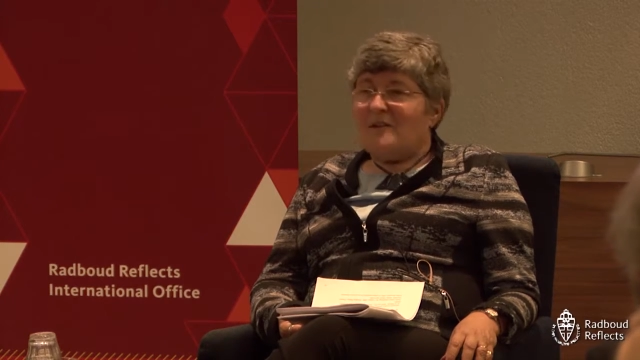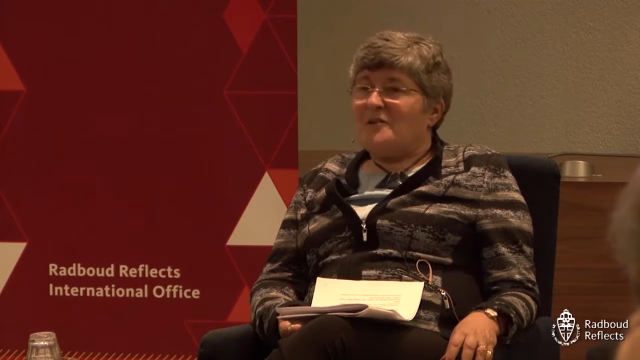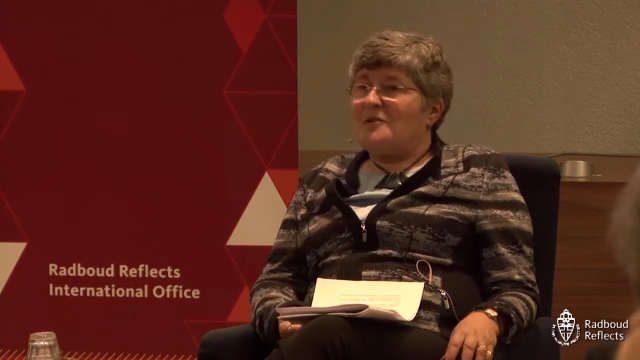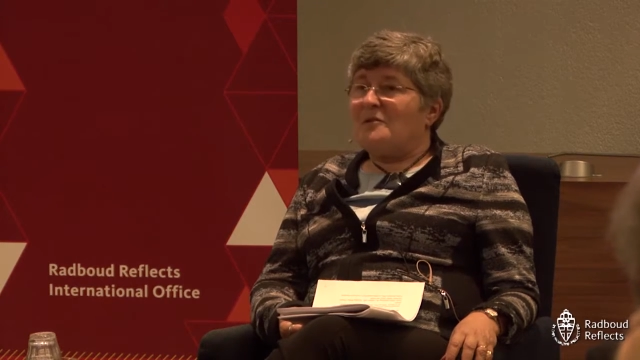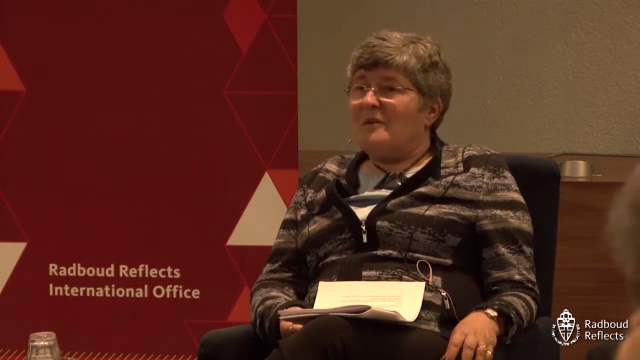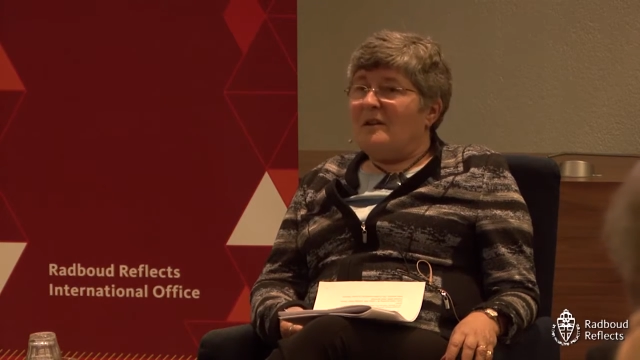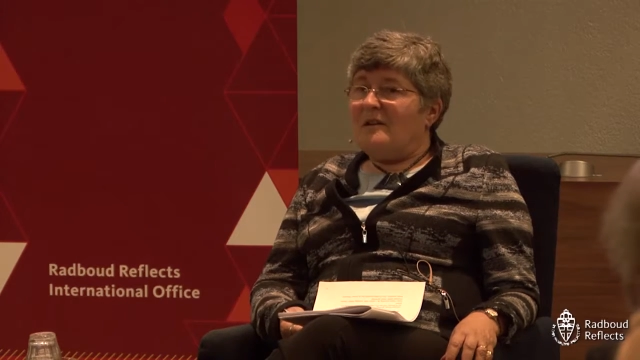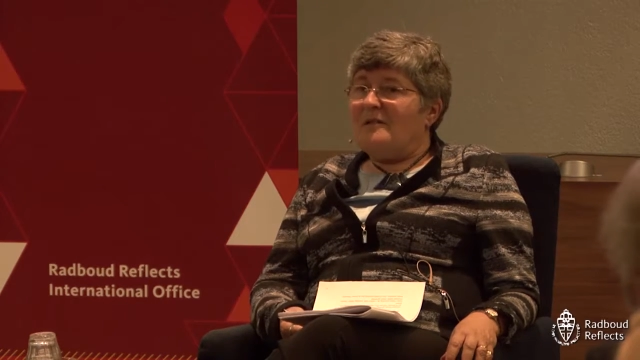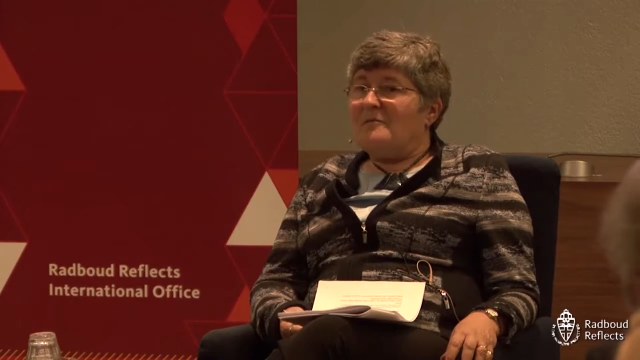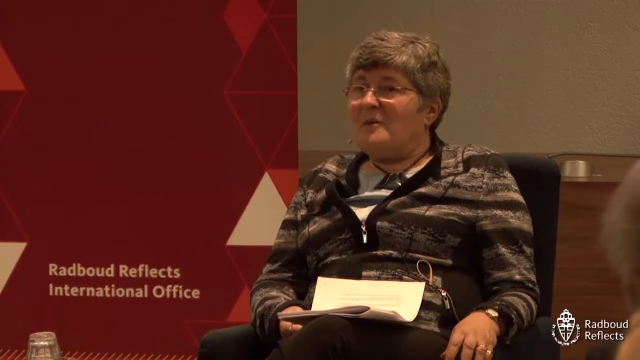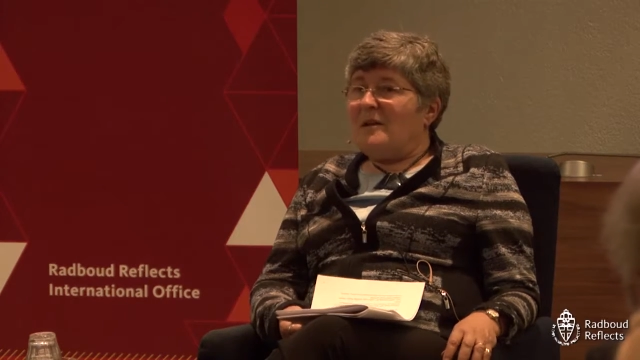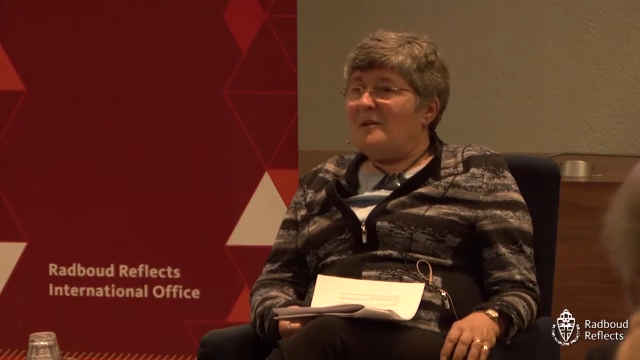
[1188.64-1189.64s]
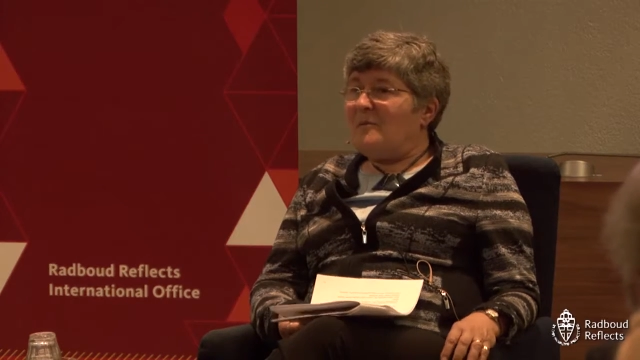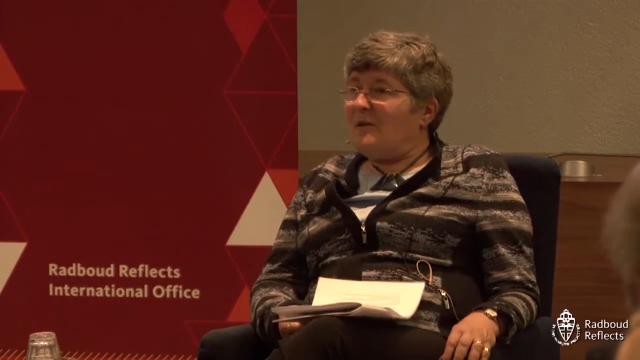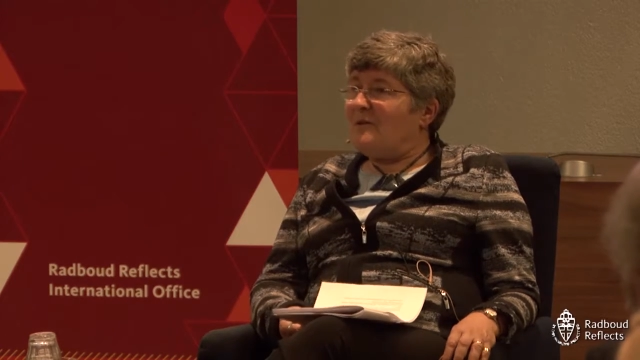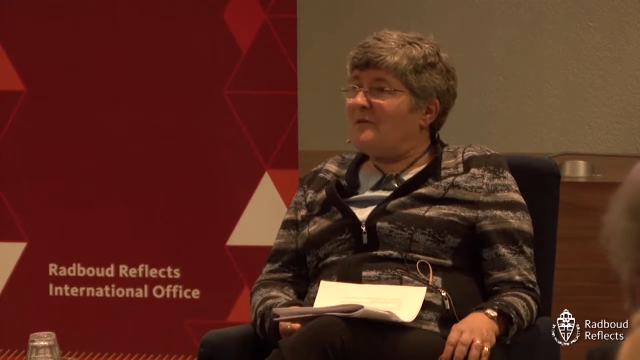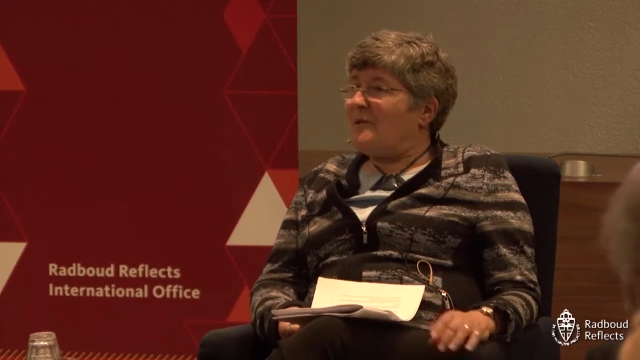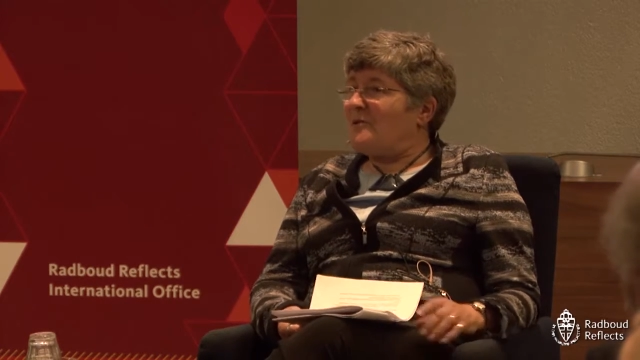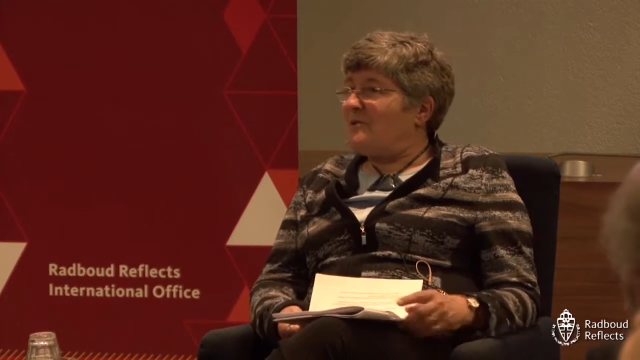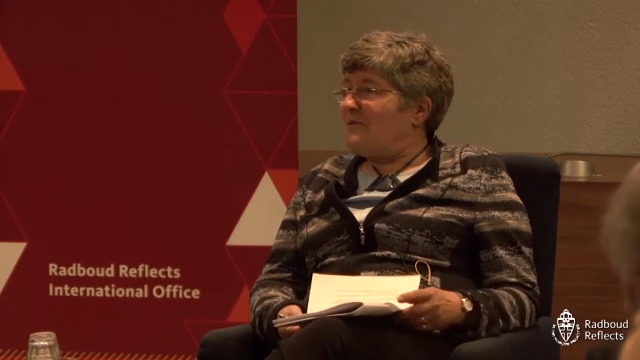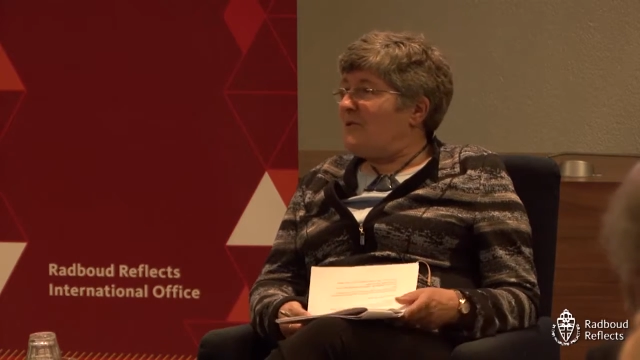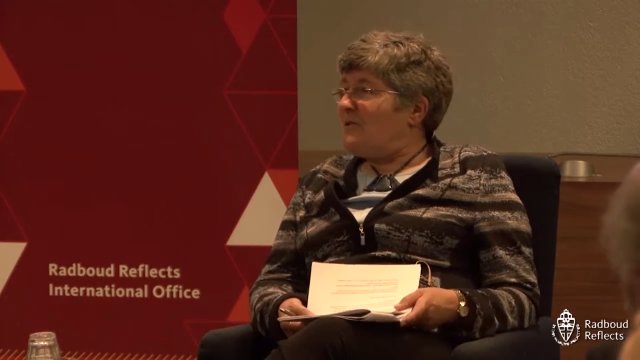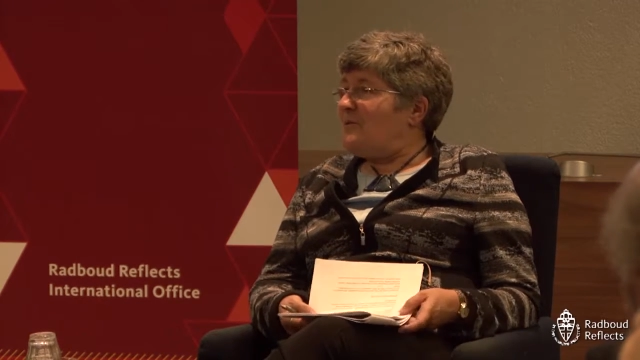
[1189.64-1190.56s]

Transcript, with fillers: So any one of those of you